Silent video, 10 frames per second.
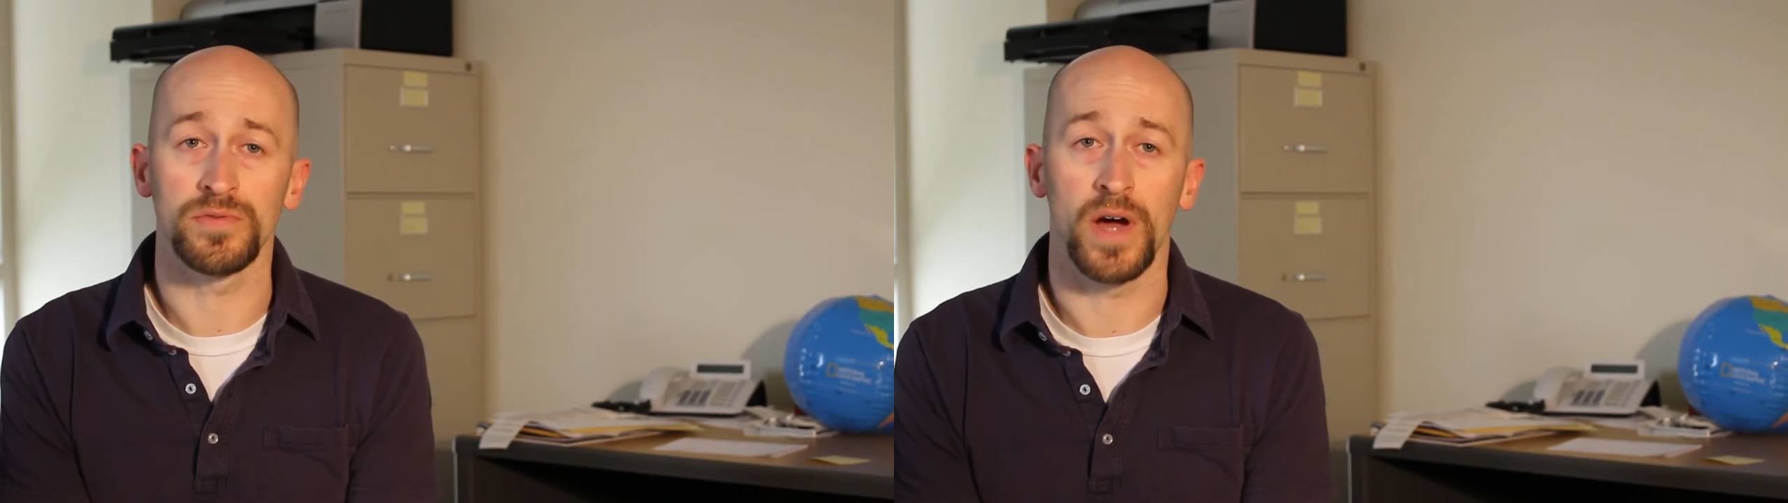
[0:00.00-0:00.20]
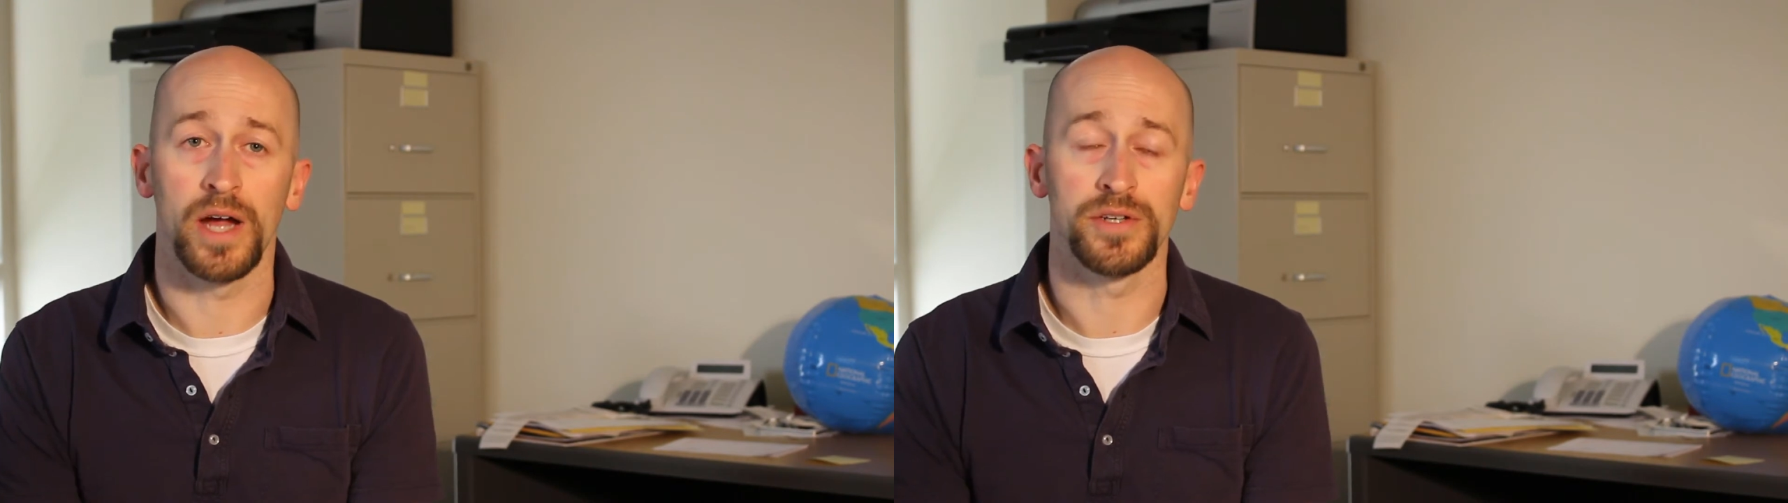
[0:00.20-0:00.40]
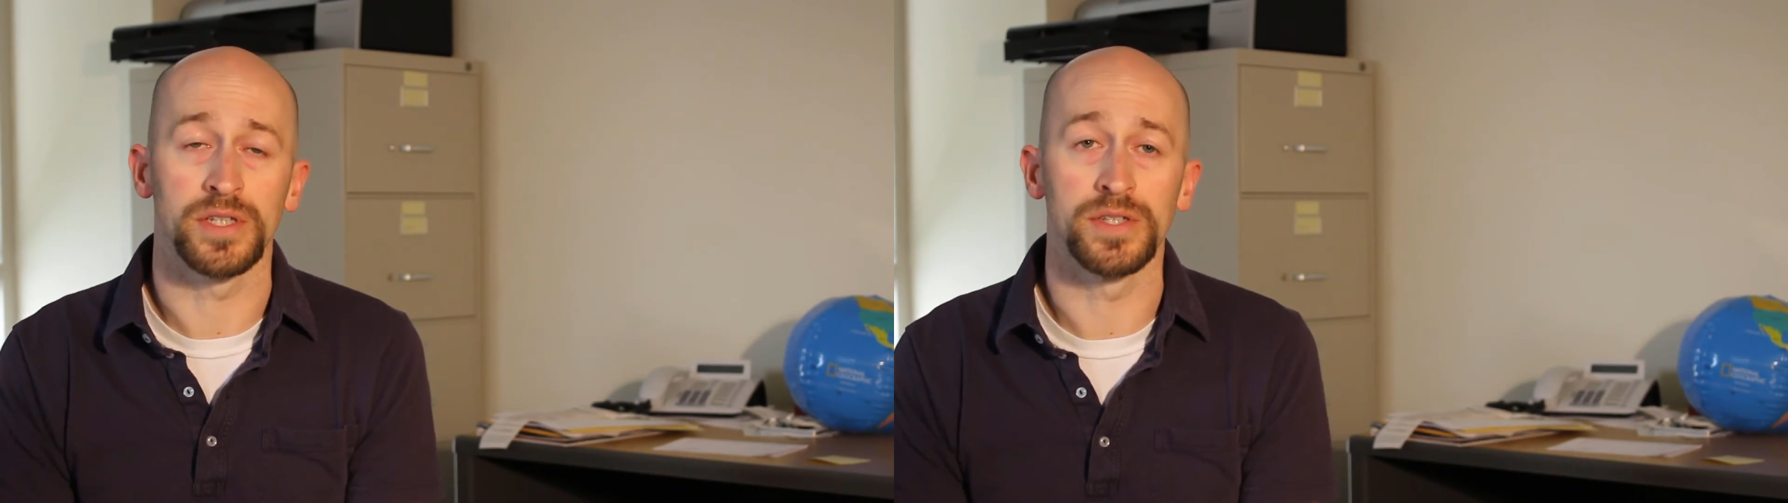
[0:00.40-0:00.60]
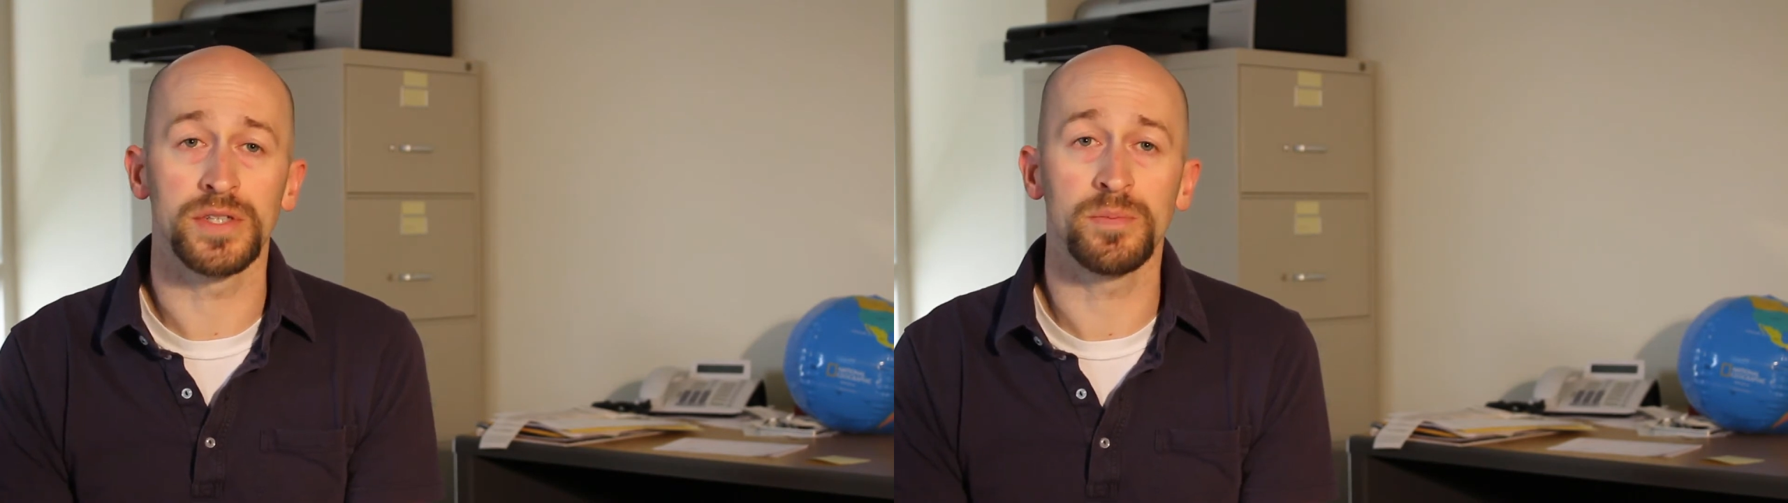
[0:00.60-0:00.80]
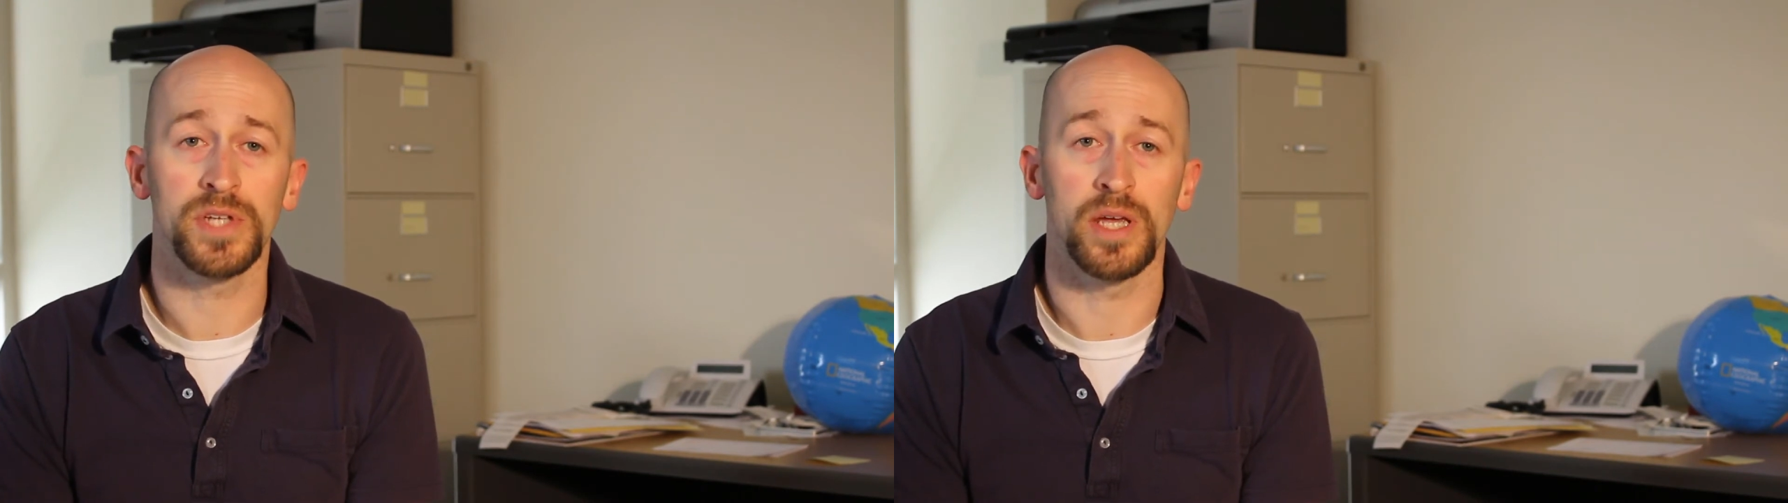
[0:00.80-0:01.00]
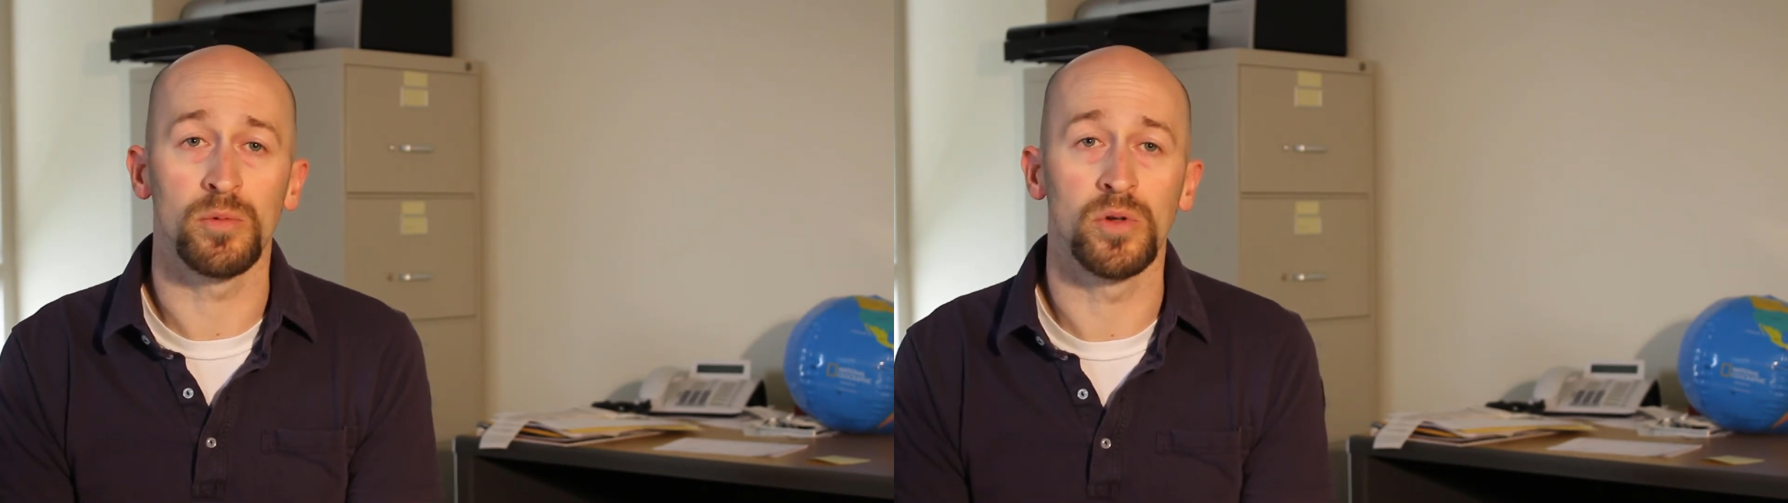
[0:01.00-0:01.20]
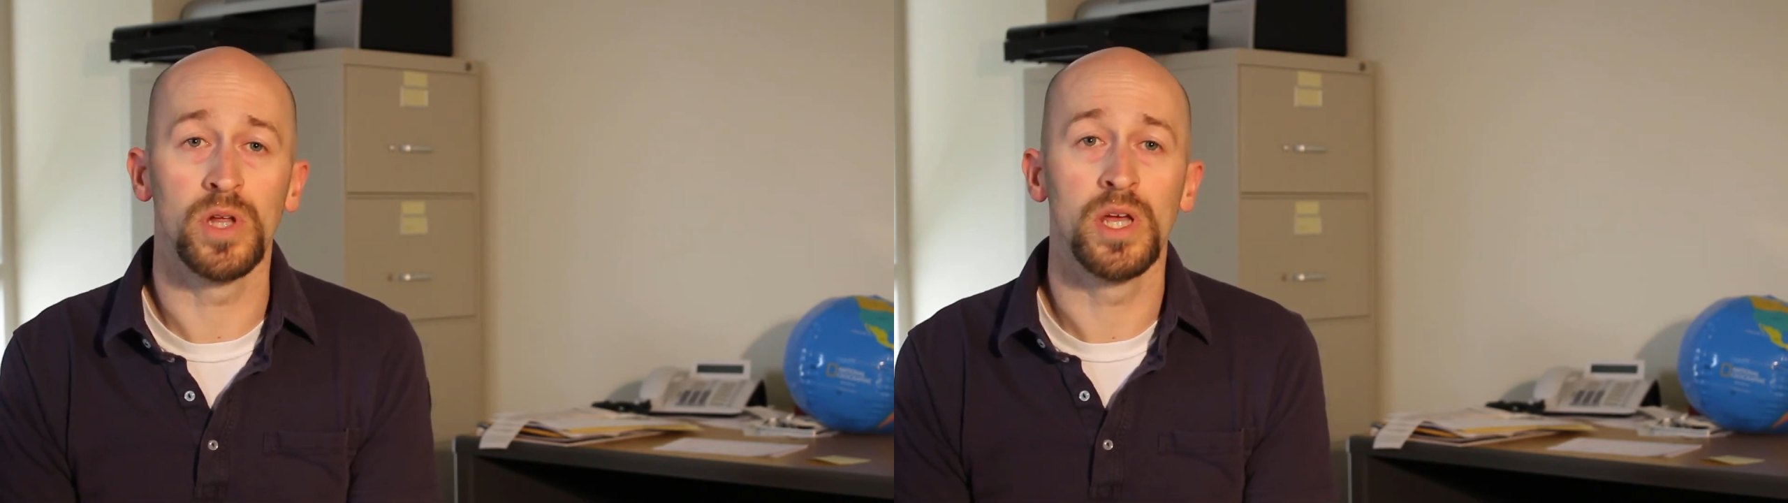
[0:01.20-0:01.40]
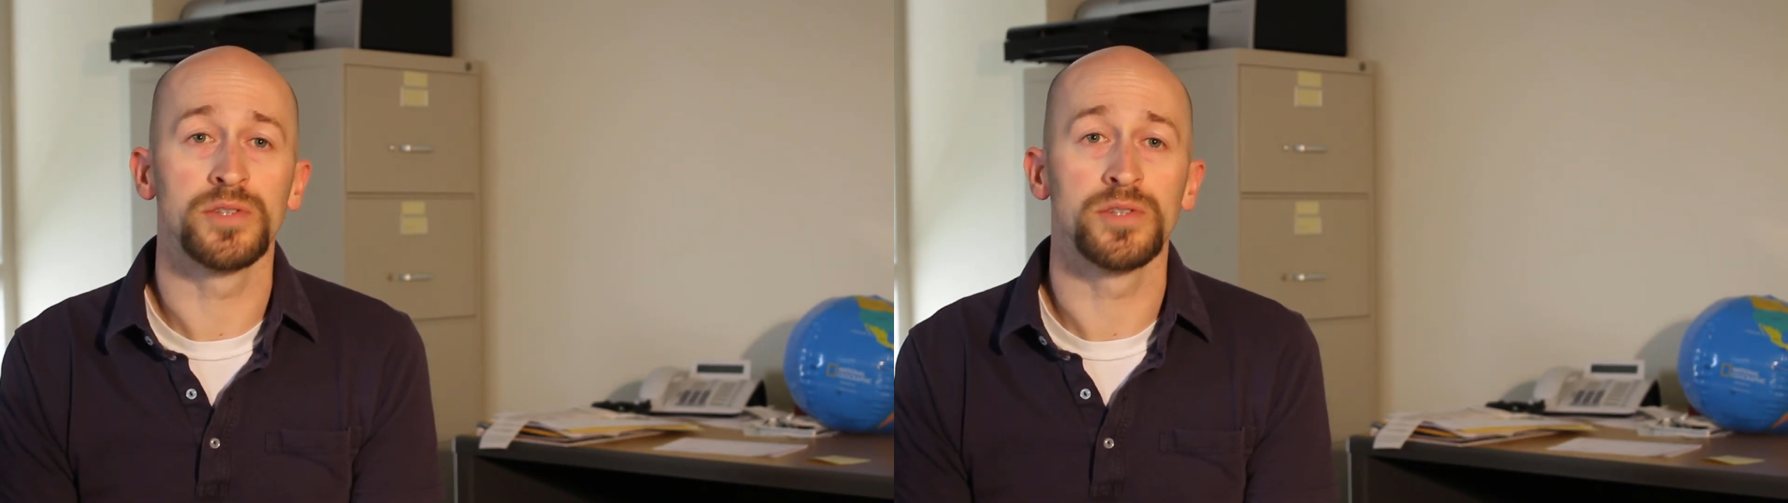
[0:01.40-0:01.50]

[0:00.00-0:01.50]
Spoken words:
fires in the SimTable